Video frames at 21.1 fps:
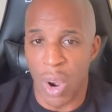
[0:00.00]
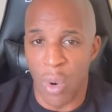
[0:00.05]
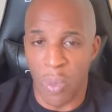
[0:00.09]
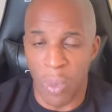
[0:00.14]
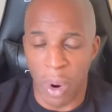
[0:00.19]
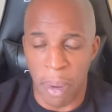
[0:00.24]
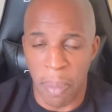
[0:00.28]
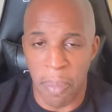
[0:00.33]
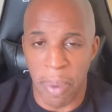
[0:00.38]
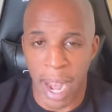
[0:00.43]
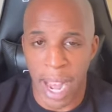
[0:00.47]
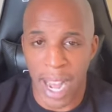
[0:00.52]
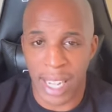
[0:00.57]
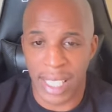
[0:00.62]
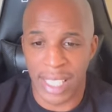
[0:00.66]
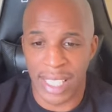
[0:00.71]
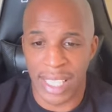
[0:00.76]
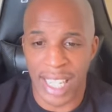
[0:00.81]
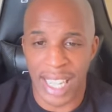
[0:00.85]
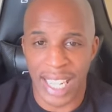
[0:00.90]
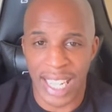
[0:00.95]
With
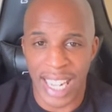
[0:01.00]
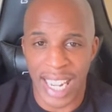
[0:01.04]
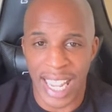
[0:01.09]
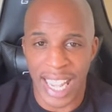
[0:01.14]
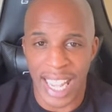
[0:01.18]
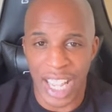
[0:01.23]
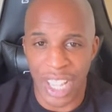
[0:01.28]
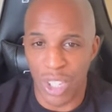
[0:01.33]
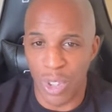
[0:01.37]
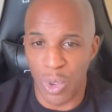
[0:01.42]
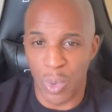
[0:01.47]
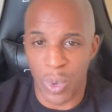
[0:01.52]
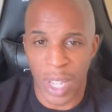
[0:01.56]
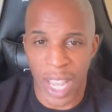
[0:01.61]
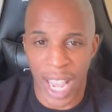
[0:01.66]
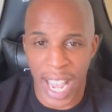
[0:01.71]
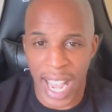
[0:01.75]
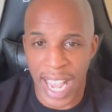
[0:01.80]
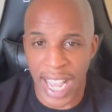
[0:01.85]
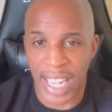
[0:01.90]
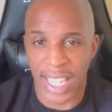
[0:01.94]
boxing, you
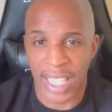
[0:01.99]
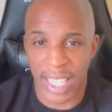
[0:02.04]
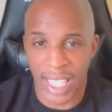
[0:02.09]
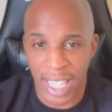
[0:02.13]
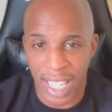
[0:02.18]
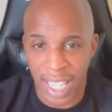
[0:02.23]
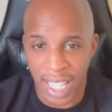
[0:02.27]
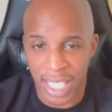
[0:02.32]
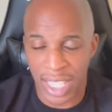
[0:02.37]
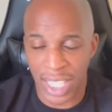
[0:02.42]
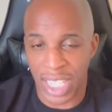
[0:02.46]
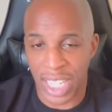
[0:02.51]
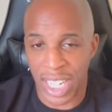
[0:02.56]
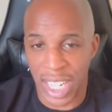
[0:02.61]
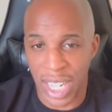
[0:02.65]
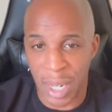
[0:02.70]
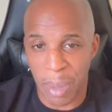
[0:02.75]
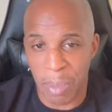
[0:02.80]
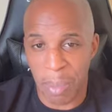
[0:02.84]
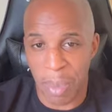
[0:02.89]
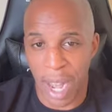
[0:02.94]
can't
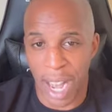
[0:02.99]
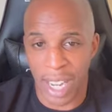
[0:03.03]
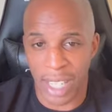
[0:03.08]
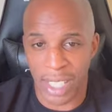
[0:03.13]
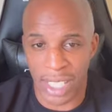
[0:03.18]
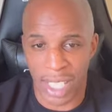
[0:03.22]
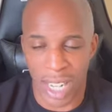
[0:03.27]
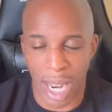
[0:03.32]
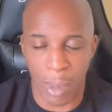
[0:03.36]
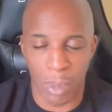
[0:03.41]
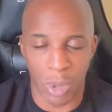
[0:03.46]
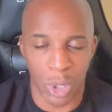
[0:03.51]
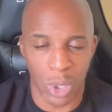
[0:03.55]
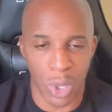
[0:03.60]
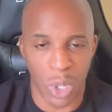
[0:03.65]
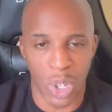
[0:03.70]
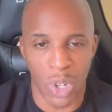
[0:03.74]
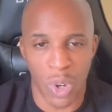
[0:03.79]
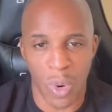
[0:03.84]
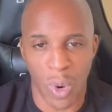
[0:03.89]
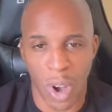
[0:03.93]
cheat boxing. I'm
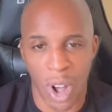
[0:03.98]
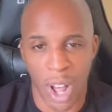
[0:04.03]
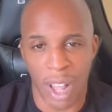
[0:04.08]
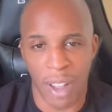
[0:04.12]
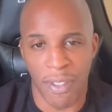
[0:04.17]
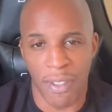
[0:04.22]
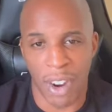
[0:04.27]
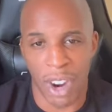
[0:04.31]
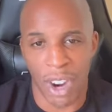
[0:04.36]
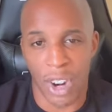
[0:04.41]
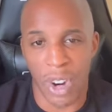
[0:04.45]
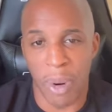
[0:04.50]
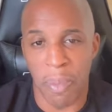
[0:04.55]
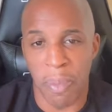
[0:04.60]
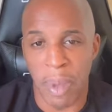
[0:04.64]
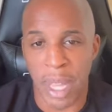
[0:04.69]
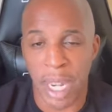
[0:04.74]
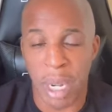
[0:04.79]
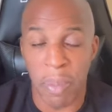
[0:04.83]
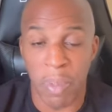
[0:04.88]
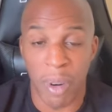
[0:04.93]
sure you all have heard
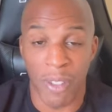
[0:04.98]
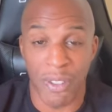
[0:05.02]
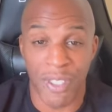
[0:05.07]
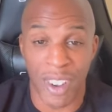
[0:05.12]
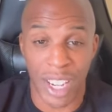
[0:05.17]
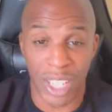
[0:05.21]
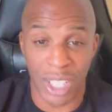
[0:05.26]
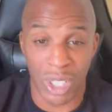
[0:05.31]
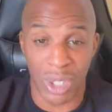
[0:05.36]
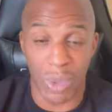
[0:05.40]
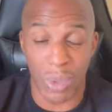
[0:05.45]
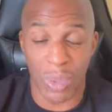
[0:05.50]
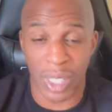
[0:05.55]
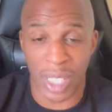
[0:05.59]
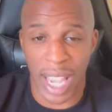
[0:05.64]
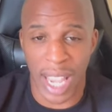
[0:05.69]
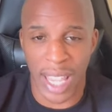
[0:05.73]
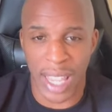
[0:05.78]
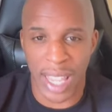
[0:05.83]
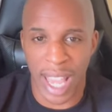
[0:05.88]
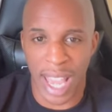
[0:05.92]
many professionals
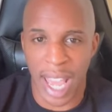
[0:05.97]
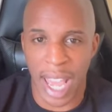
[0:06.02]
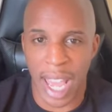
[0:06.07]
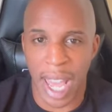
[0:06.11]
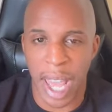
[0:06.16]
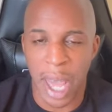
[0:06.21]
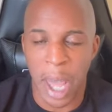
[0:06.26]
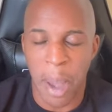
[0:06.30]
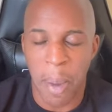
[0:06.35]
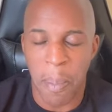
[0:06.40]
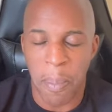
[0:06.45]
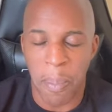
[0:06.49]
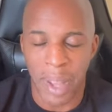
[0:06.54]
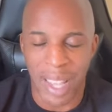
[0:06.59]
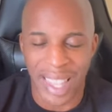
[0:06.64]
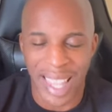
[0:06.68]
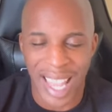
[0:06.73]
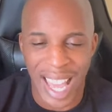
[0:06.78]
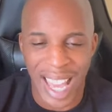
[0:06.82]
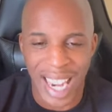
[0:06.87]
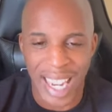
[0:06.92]
say that,
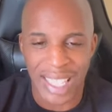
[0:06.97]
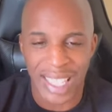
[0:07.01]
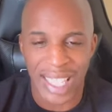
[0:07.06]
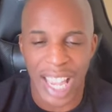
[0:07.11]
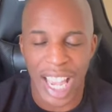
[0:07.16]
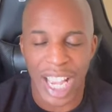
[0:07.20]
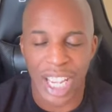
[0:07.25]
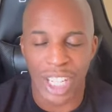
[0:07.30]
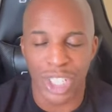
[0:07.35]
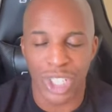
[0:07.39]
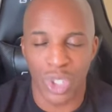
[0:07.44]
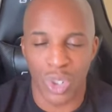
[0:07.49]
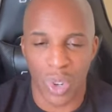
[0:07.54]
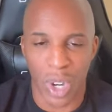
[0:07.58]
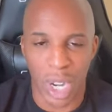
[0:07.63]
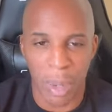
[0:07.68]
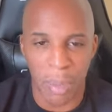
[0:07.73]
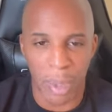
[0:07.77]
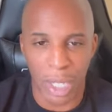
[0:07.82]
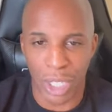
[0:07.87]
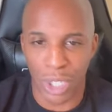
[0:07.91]
but that is
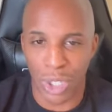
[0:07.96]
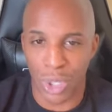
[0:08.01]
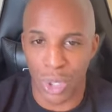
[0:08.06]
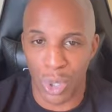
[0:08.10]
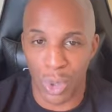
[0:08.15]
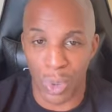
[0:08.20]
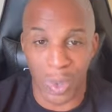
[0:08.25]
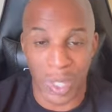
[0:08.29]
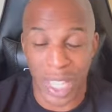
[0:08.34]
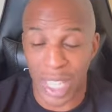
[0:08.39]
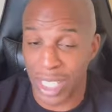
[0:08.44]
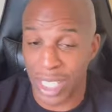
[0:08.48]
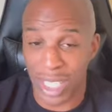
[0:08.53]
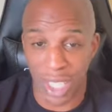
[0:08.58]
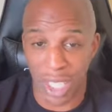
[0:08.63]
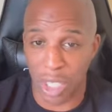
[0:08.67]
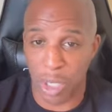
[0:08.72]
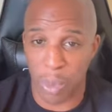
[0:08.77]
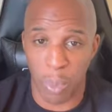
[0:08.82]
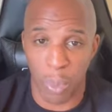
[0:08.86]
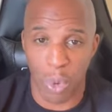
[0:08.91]
extremely true. This is
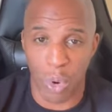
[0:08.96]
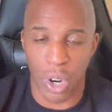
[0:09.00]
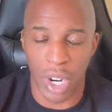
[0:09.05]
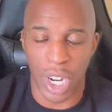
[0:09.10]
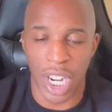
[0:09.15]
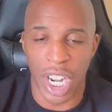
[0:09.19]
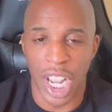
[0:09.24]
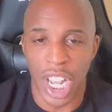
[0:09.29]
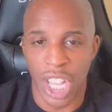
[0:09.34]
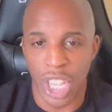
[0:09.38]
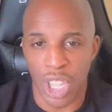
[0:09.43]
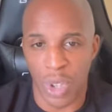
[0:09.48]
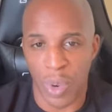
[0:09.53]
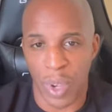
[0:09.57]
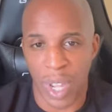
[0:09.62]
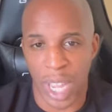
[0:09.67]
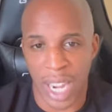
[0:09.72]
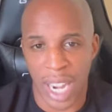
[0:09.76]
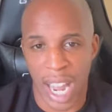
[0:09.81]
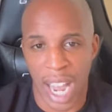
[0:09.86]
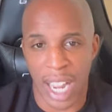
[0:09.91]
a sport you
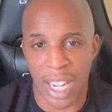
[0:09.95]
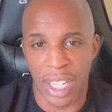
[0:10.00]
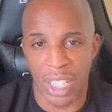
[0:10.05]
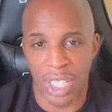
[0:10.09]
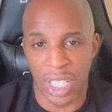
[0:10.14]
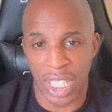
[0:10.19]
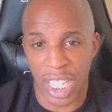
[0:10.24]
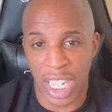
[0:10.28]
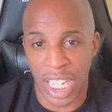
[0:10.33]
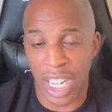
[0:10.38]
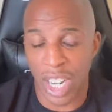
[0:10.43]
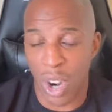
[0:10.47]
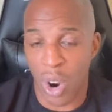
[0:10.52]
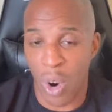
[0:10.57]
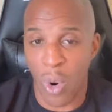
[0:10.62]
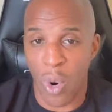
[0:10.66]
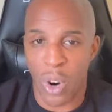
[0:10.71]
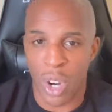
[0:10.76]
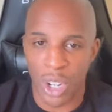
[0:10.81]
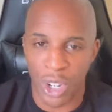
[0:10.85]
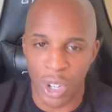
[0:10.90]
cannot cheat
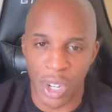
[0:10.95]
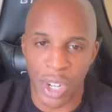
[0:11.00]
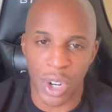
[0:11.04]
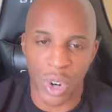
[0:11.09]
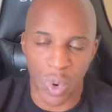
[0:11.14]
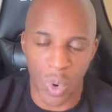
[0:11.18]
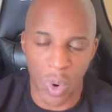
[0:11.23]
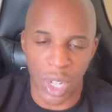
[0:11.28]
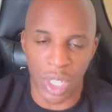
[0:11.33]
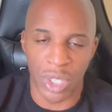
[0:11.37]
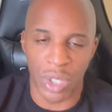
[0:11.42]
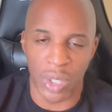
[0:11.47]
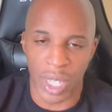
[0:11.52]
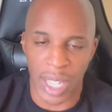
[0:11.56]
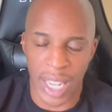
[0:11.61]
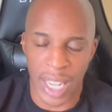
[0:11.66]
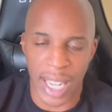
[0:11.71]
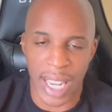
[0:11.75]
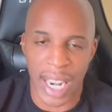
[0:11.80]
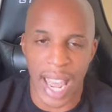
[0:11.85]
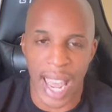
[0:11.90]
or you're going to
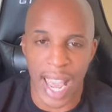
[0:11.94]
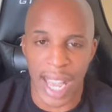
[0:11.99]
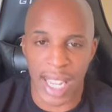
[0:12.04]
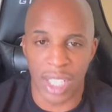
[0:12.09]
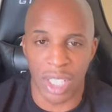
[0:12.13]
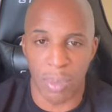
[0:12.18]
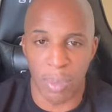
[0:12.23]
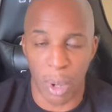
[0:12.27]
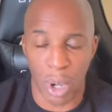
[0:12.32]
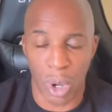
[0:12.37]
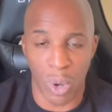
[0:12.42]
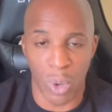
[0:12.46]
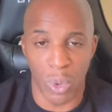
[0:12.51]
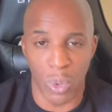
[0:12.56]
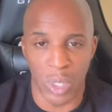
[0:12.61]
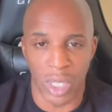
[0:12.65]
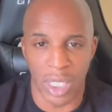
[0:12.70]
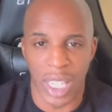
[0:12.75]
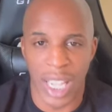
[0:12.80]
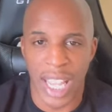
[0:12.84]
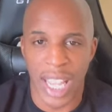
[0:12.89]
get
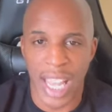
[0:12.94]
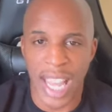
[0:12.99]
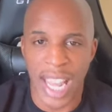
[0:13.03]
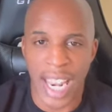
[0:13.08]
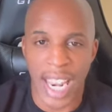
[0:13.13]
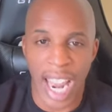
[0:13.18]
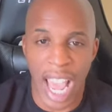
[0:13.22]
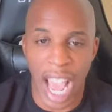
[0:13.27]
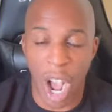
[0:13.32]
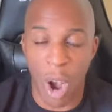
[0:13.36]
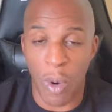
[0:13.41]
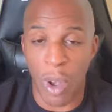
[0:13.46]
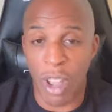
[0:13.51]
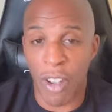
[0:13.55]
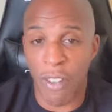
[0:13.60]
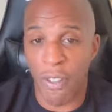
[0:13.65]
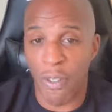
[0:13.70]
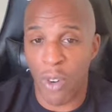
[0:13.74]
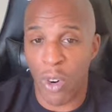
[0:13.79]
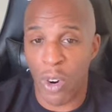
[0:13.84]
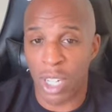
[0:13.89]
exposed. Now,
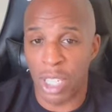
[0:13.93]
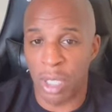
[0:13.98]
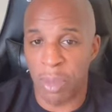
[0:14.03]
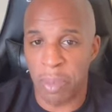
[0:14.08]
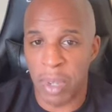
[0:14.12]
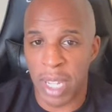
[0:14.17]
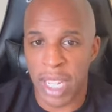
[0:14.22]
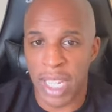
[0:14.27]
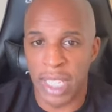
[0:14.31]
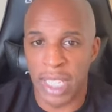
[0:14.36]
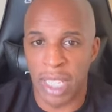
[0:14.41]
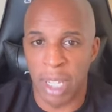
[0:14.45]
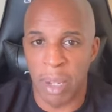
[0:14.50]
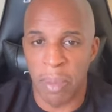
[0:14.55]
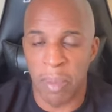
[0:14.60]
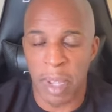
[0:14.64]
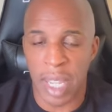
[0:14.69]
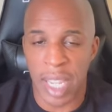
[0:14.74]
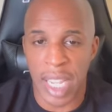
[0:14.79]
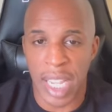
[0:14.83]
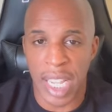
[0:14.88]
it forced me to
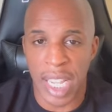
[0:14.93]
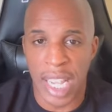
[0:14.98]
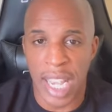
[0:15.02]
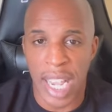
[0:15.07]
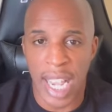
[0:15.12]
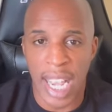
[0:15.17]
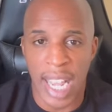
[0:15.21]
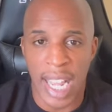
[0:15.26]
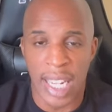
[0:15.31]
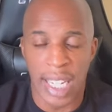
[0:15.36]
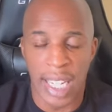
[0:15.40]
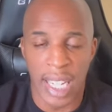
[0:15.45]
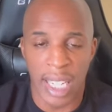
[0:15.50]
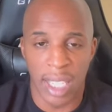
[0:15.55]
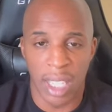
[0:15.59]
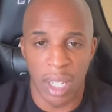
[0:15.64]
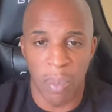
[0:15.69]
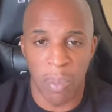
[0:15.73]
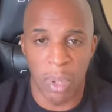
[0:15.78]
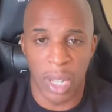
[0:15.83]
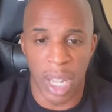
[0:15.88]
be
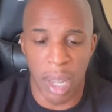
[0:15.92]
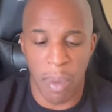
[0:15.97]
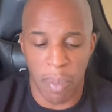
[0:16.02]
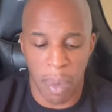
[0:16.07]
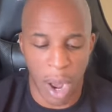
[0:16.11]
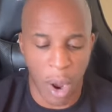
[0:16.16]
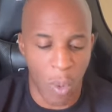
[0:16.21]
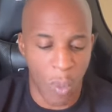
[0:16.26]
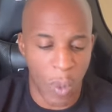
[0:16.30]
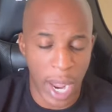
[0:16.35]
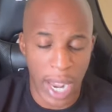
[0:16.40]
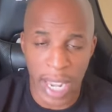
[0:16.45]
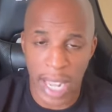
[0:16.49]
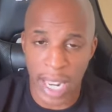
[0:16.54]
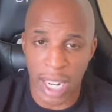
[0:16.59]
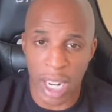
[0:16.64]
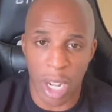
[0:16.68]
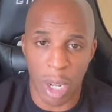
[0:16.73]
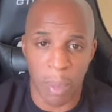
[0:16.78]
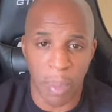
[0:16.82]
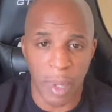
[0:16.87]
disciplined by waking
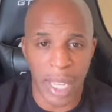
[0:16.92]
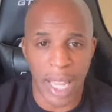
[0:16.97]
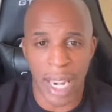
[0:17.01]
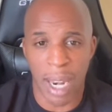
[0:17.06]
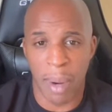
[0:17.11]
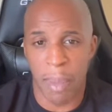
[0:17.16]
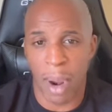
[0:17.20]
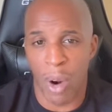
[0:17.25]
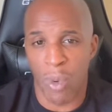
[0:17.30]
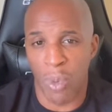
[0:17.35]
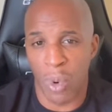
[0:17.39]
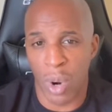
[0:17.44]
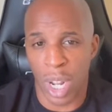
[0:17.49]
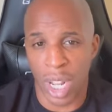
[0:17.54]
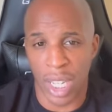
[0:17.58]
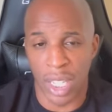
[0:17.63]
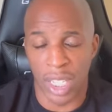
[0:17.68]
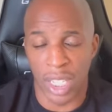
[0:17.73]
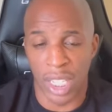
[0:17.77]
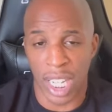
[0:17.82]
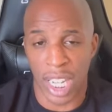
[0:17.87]
up, getting my
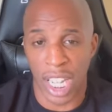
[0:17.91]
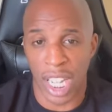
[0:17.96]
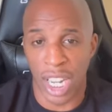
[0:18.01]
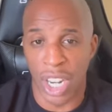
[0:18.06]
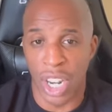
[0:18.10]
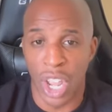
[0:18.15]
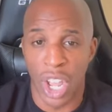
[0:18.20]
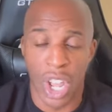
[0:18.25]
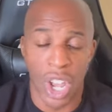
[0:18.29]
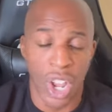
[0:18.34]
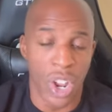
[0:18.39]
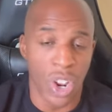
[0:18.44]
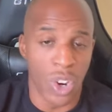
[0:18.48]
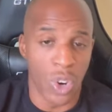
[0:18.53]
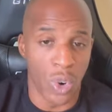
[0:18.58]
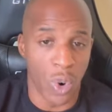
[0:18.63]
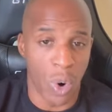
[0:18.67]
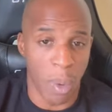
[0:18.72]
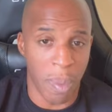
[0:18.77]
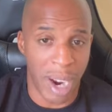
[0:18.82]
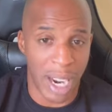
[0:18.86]
runs in,
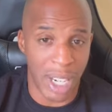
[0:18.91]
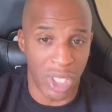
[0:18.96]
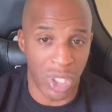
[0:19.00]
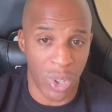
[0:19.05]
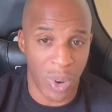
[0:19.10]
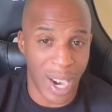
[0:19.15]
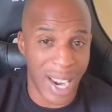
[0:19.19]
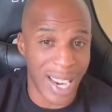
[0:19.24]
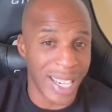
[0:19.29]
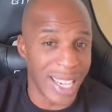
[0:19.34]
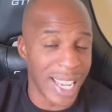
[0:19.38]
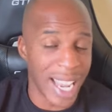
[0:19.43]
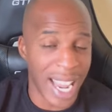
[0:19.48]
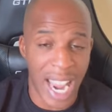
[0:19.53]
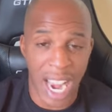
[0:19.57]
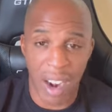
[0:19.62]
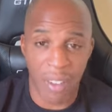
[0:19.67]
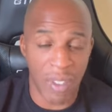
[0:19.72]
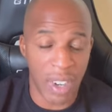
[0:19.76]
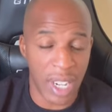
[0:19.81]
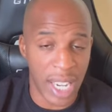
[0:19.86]
doing my training
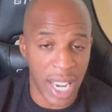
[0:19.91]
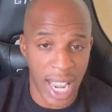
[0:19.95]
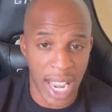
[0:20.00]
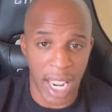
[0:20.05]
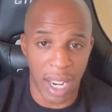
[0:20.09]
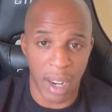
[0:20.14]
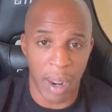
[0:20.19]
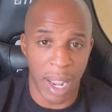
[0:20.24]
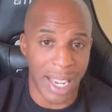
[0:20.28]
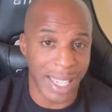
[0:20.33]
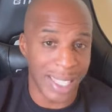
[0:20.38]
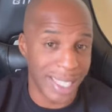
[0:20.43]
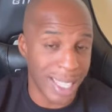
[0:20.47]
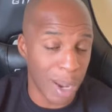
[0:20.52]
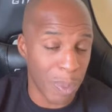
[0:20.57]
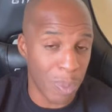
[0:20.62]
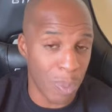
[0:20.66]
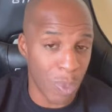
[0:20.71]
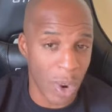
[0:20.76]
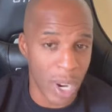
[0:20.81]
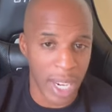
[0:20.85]
every day,
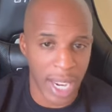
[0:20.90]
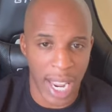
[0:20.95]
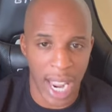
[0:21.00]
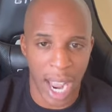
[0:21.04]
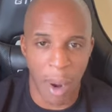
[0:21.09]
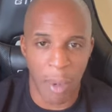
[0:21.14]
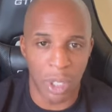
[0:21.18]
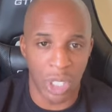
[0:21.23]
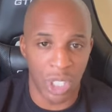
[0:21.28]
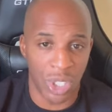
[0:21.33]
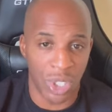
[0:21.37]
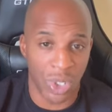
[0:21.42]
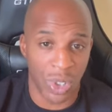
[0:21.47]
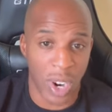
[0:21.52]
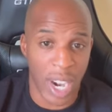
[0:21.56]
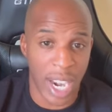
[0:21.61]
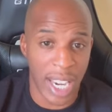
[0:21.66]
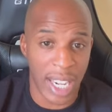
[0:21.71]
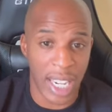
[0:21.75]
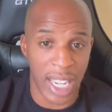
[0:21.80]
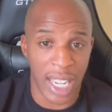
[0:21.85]
except one day I was
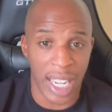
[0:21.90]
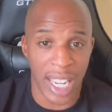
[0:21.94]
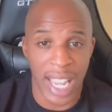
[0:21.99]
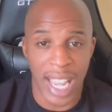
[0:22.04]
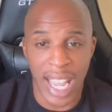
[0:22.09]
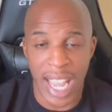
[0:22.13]
training